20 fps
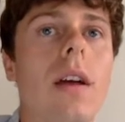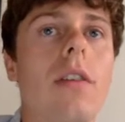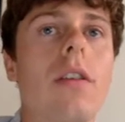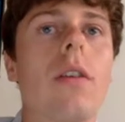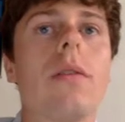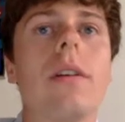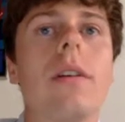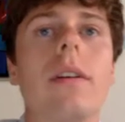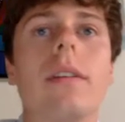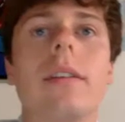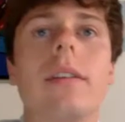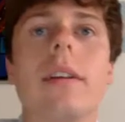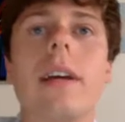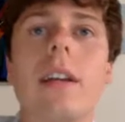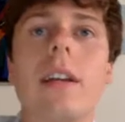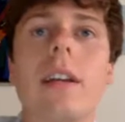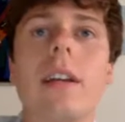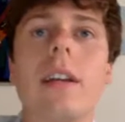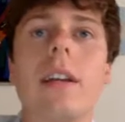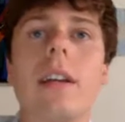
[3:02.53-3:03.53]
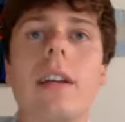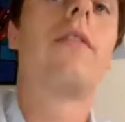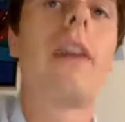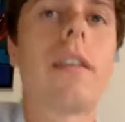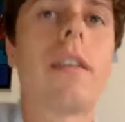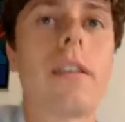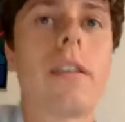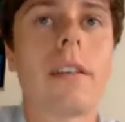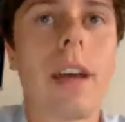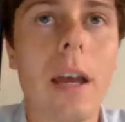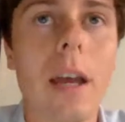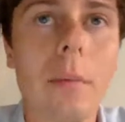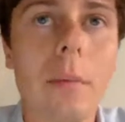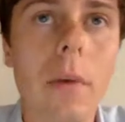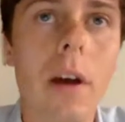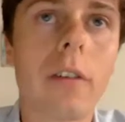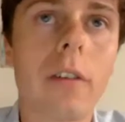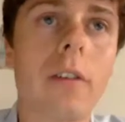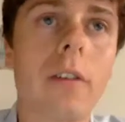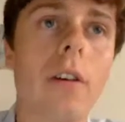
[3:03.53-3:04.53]
So in order to
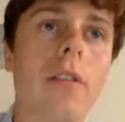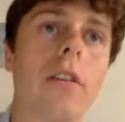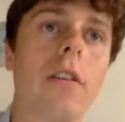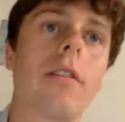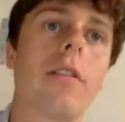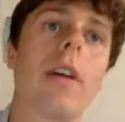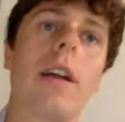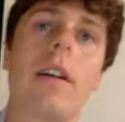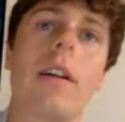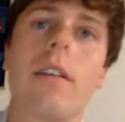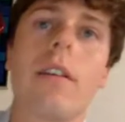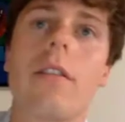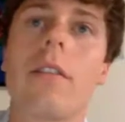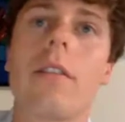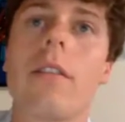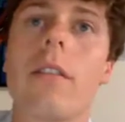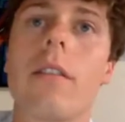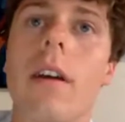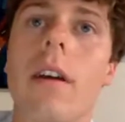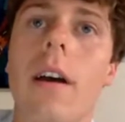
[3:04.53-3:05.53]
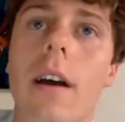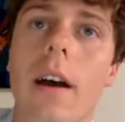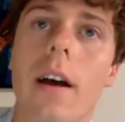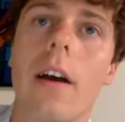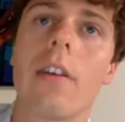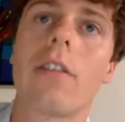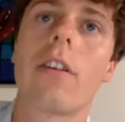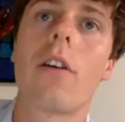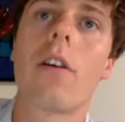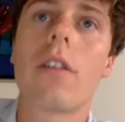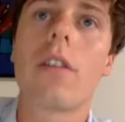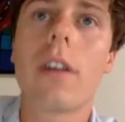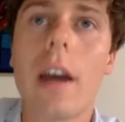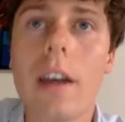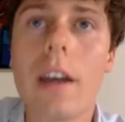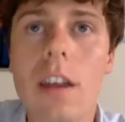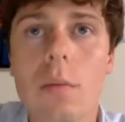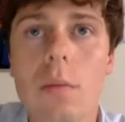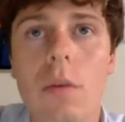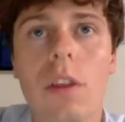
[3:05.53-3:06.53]
investigate Microsetella's
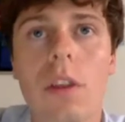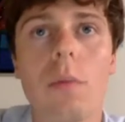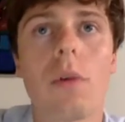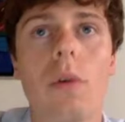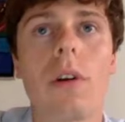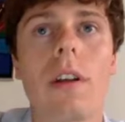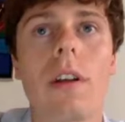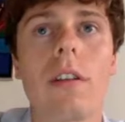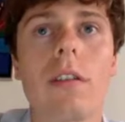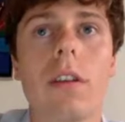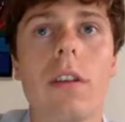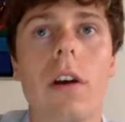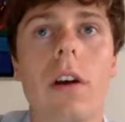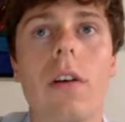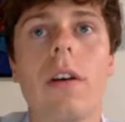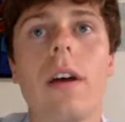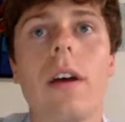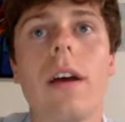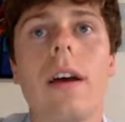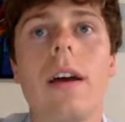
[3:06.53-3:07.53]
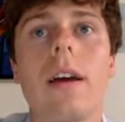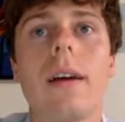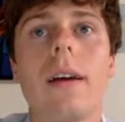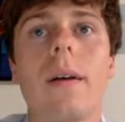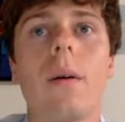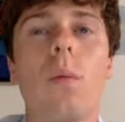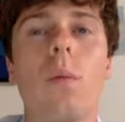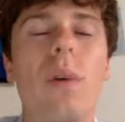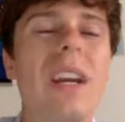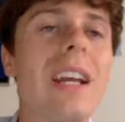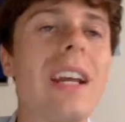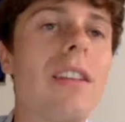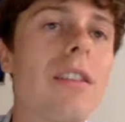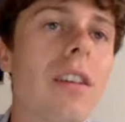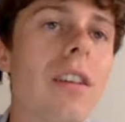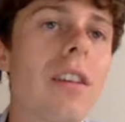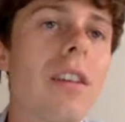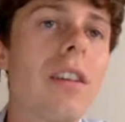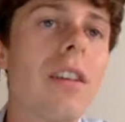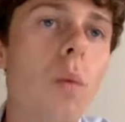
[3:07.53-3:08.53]
association with marine snow, we need to
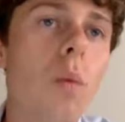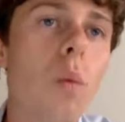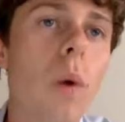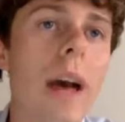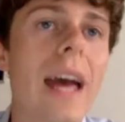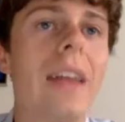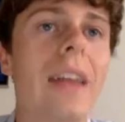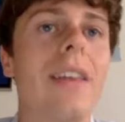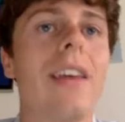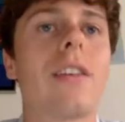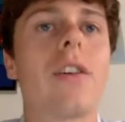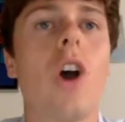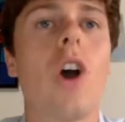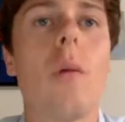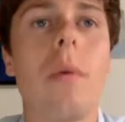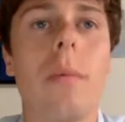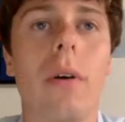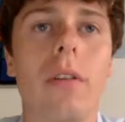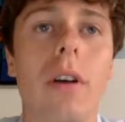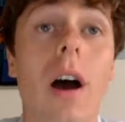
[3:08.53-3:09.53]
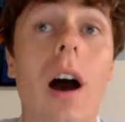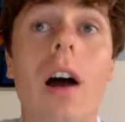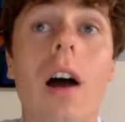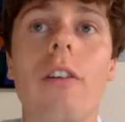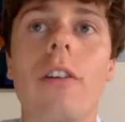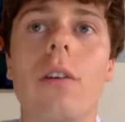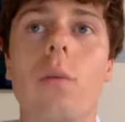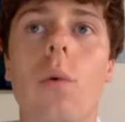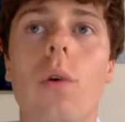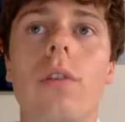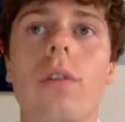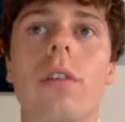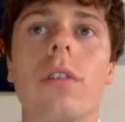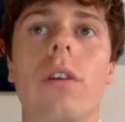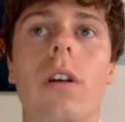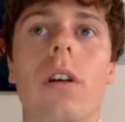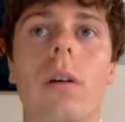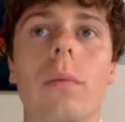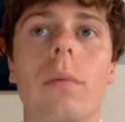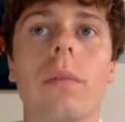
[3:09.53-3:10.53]
know where these copepods are in the
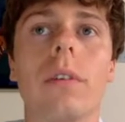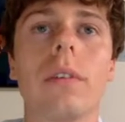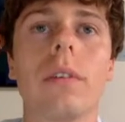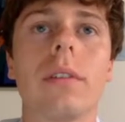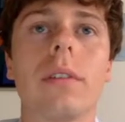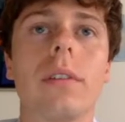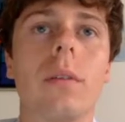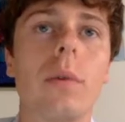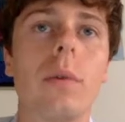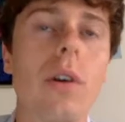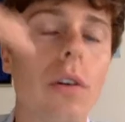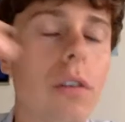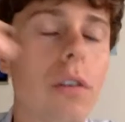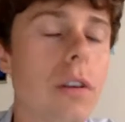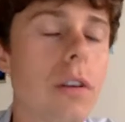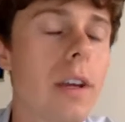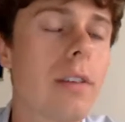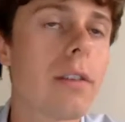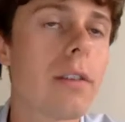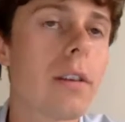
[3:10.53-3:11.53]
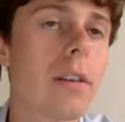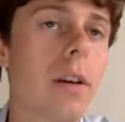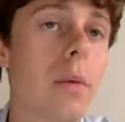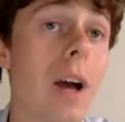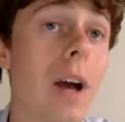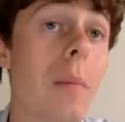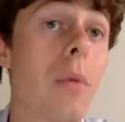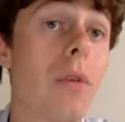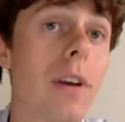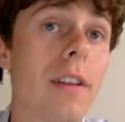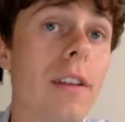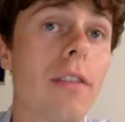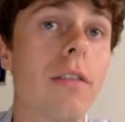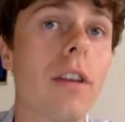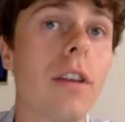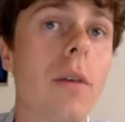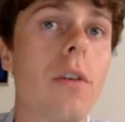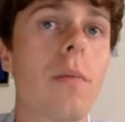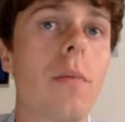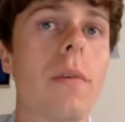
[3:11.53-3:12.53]
water column. We also need to know where marine
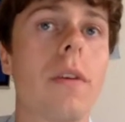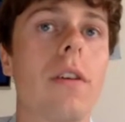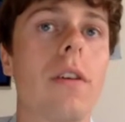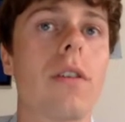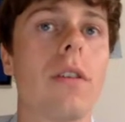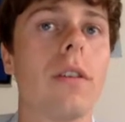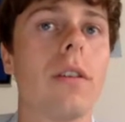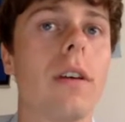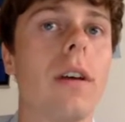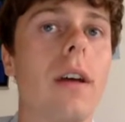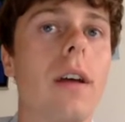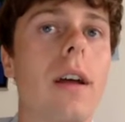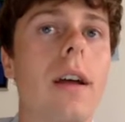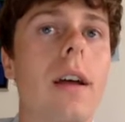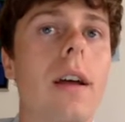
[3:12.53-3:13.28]
snow is positioned.